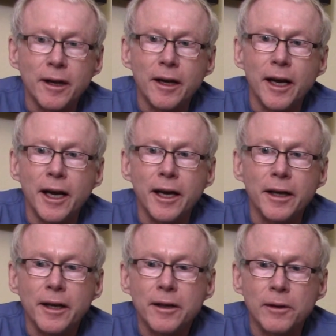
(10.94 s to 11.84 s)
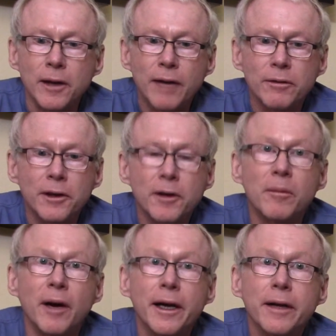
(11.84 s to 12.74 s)
a lavalier
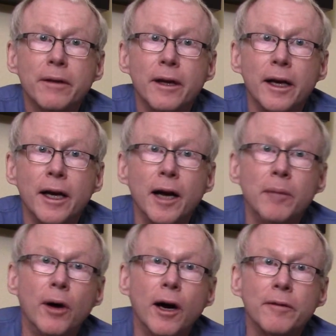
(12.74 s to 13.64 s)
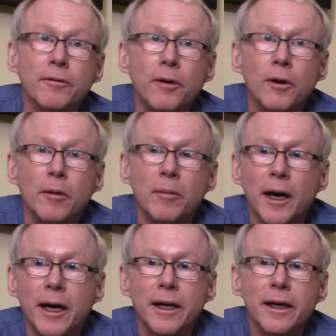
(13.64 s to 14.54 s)
mic that I bought for
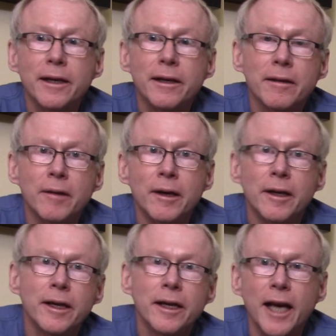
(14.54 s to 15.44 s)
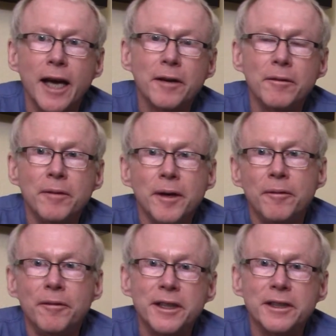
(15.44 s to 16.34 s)
my Canon
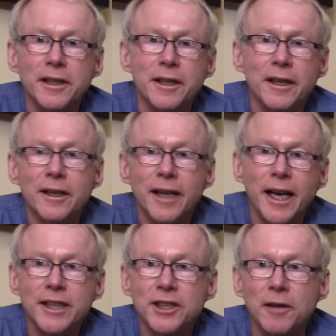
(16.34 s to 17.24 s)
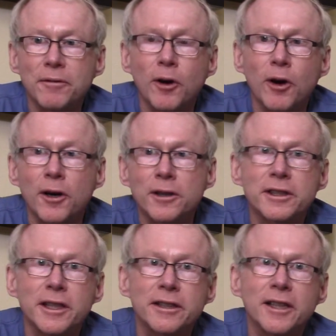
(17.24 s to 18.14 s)
Vixia HFR
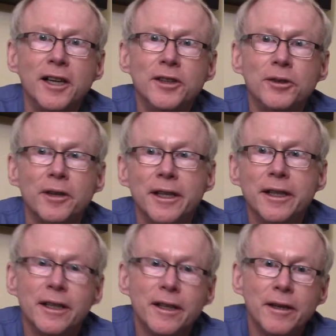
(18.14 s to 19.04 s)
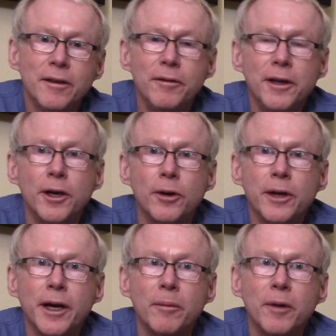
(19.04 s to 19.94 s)
600 video
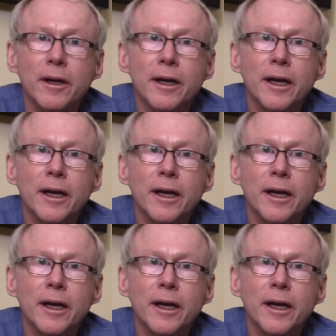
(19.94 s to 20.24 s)
camera.